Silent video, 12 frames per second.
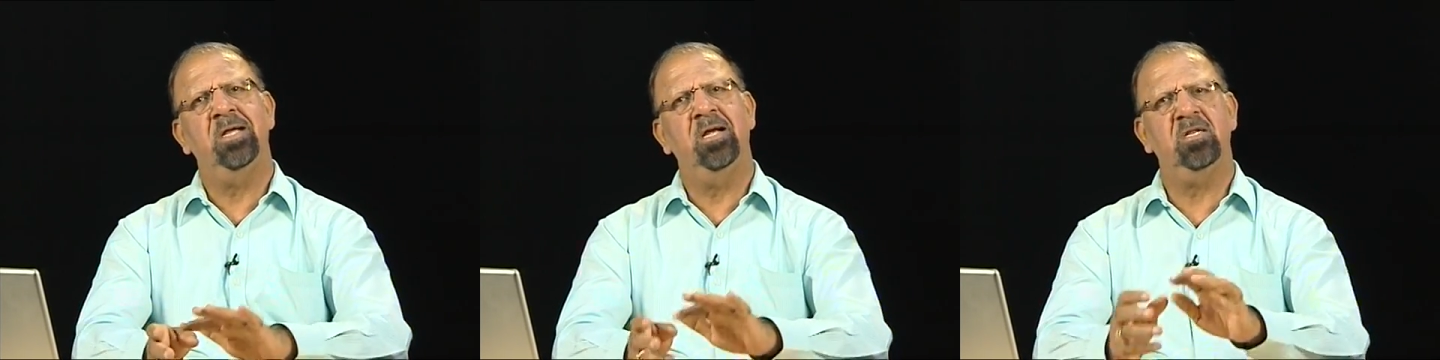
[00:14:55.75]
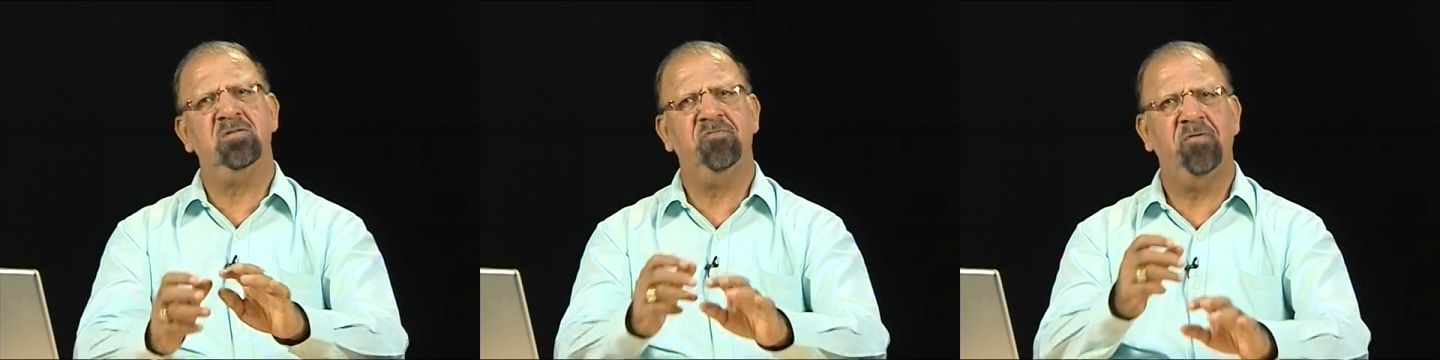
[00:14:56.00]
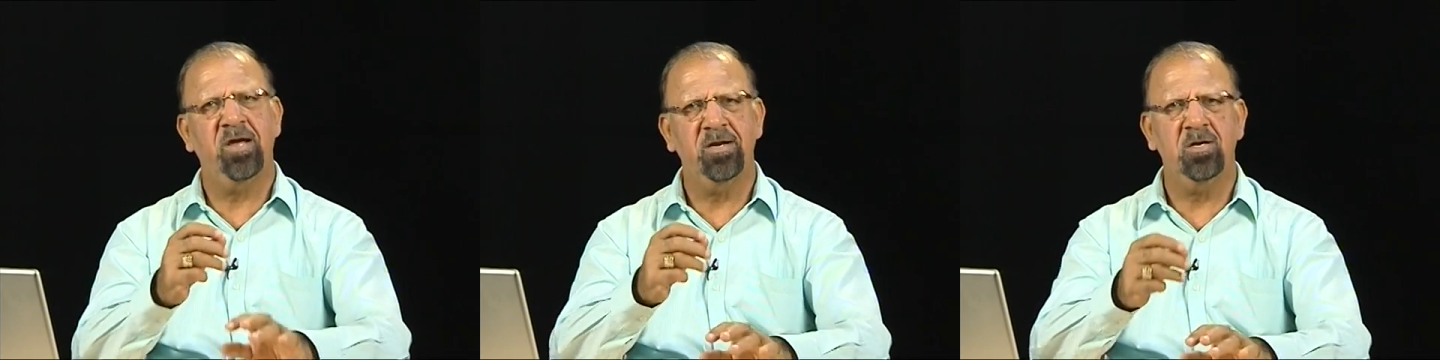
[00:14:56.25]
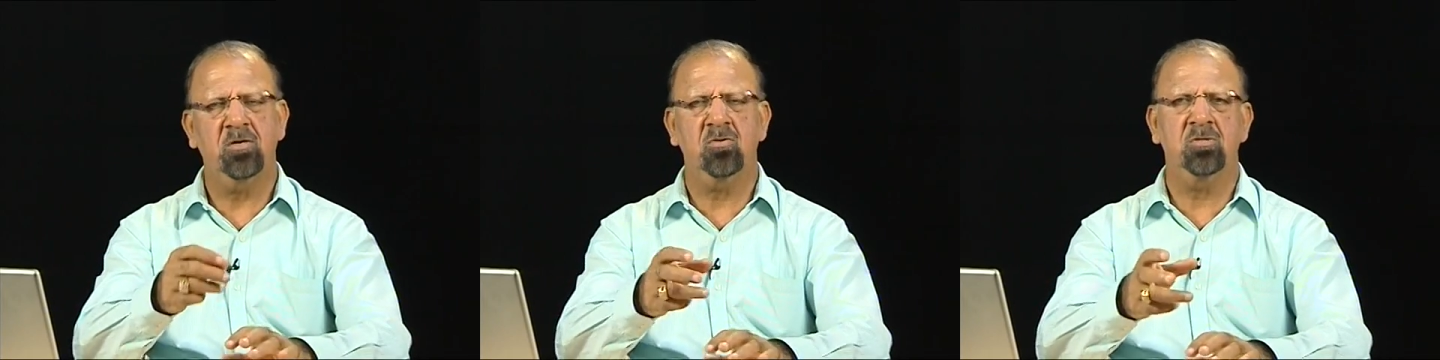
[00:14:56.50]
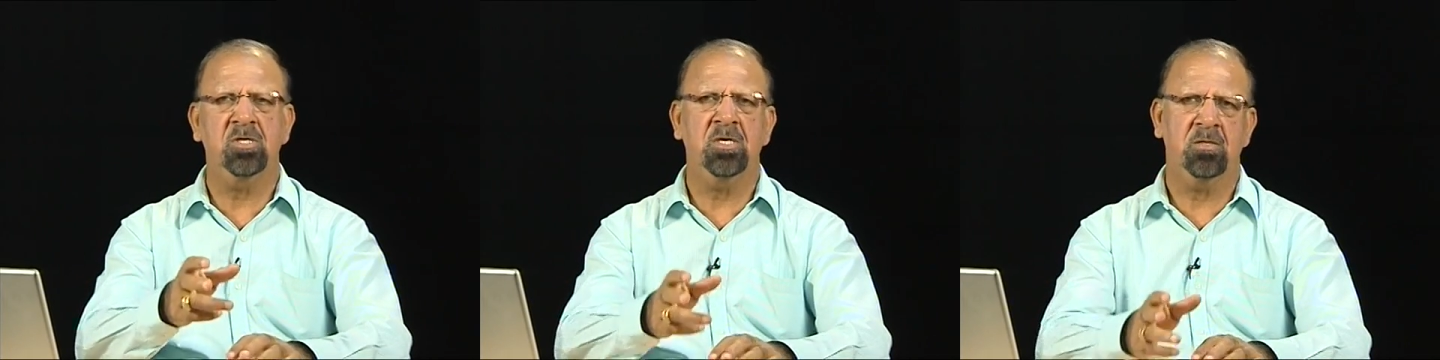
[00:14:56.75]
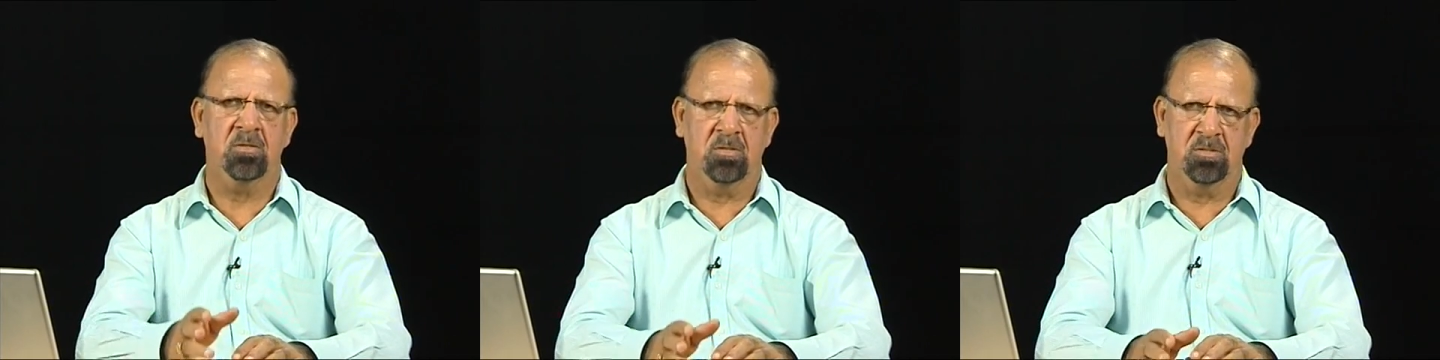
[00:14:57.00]
It is fed into
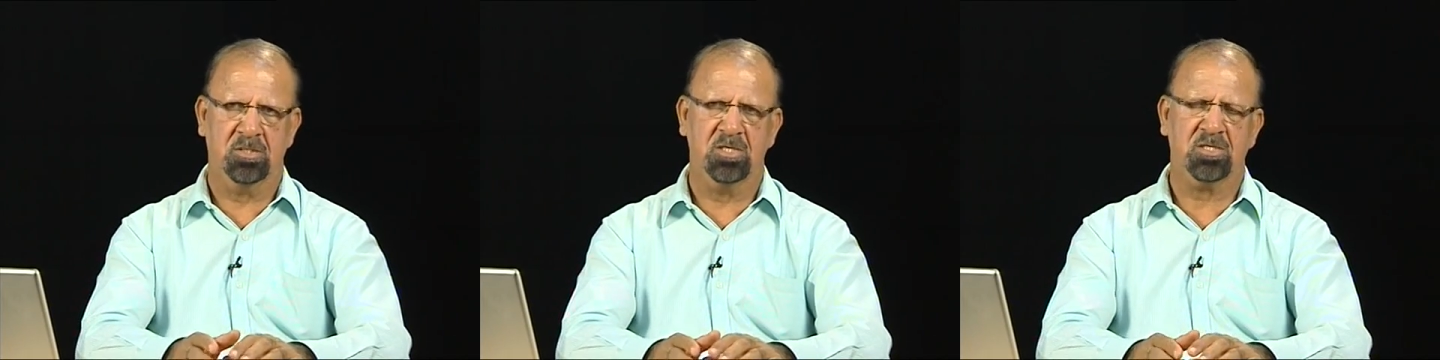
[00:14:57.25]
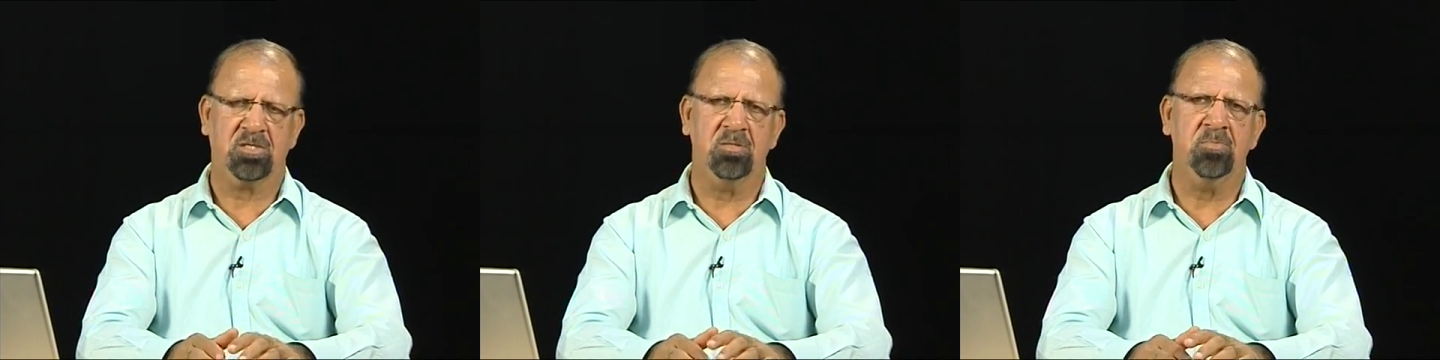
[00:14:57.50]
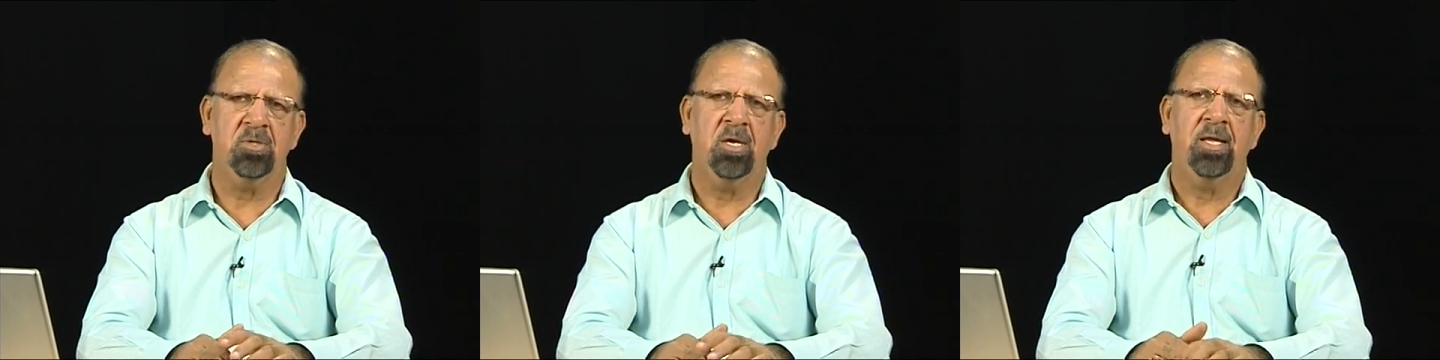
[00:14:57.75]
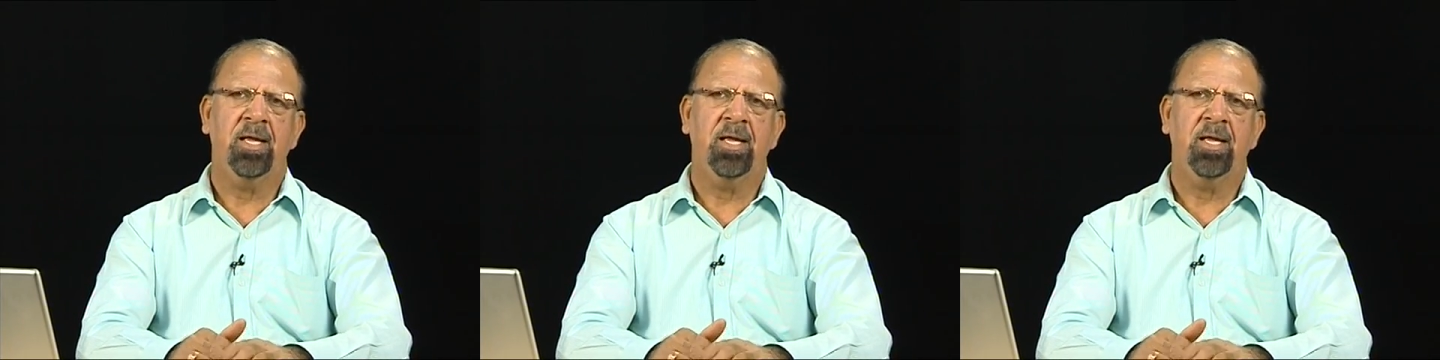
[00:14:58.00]
the system,